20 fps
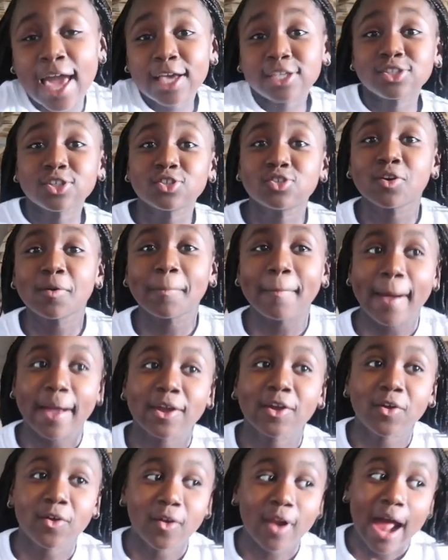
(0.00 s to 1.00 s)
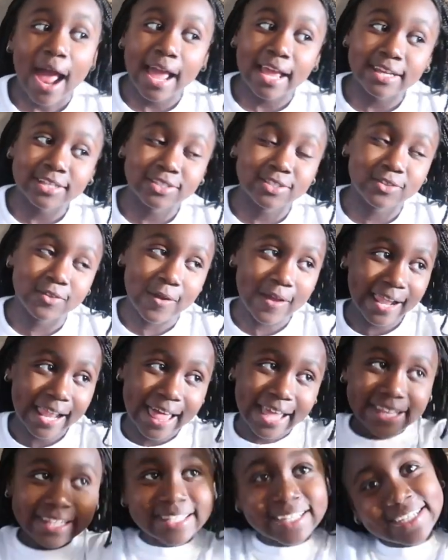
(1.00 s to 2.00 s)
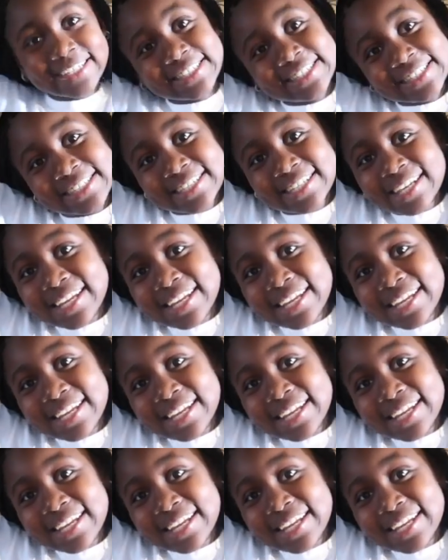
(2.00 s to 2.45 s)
I used to do this.